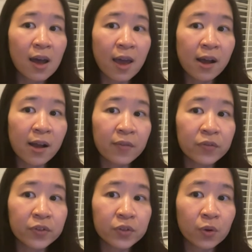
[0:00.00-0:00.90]

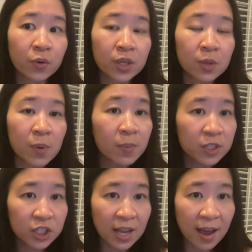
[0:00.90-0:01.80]
And so he
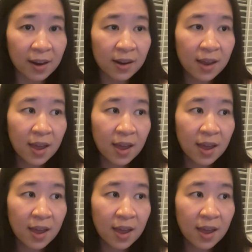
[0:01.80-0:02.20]
published that.